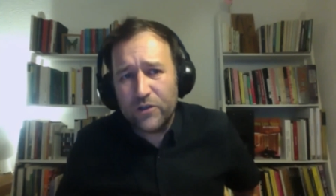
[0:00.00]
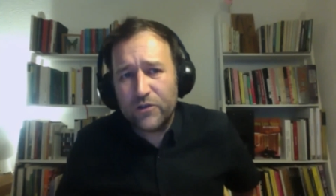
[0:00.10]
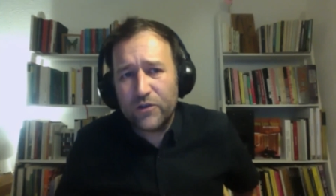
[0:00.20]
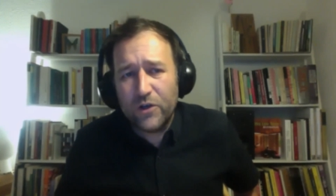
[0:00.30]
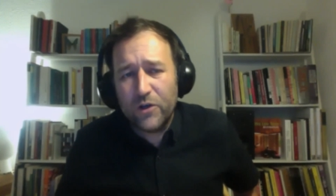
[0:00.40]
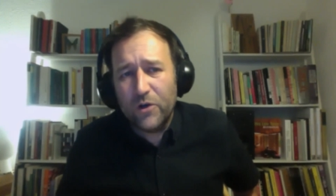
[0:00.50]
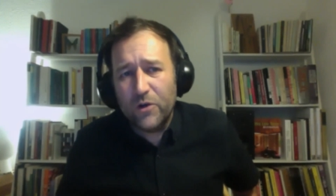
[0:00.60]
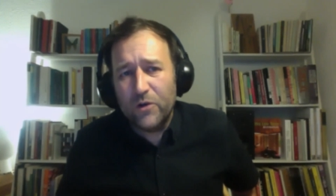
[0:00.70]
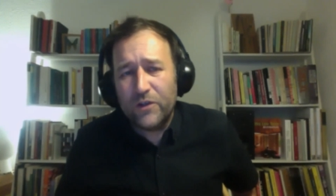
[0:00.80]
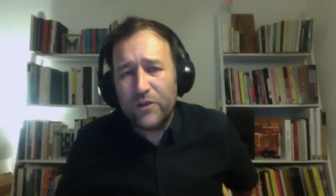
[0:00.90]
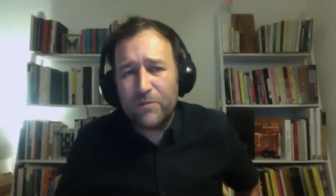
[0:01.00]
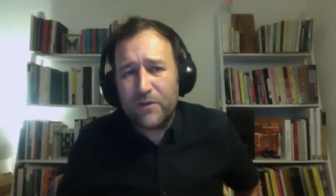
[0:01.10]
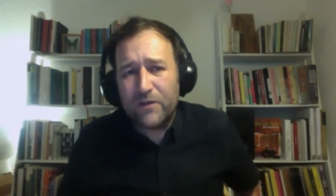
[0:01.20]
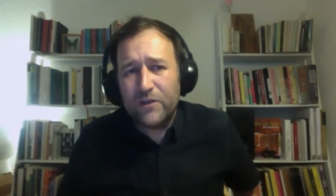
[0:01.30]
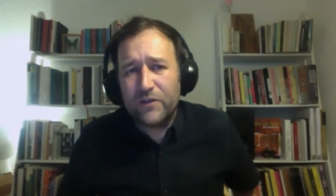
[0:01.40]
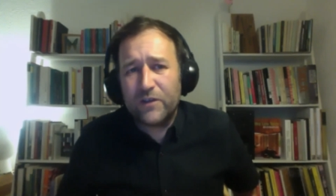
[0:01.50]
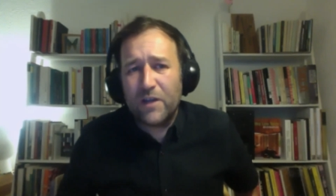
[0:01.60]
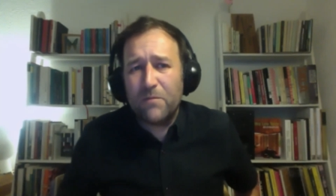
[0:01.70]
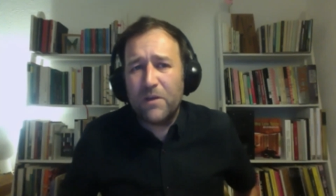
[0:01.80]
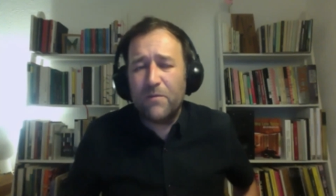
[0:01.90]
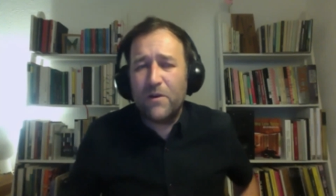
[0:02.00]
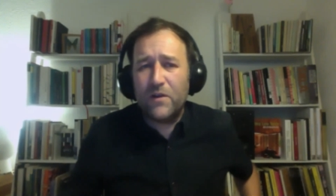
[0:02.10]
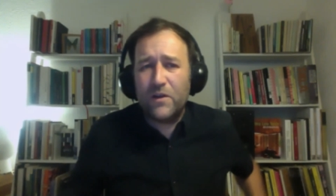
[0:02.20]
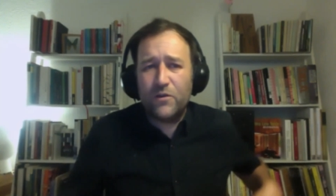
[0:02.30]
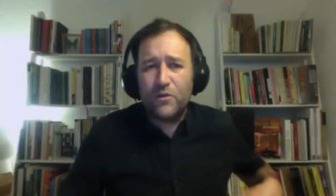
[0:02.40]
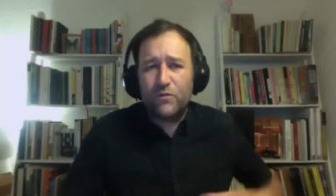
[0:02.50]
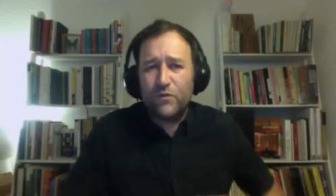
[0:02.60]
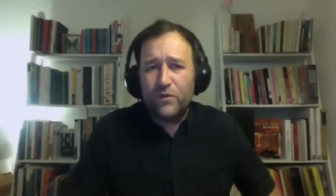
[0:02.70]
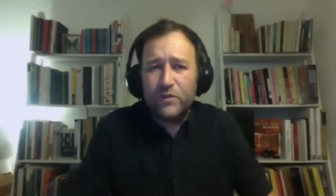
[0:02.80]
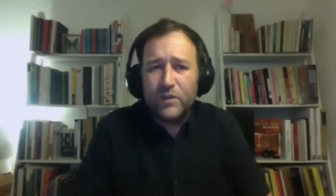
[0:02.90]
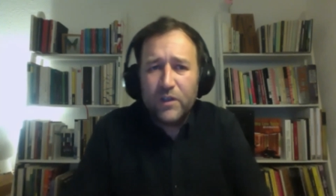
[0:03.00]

So these materials can be very useful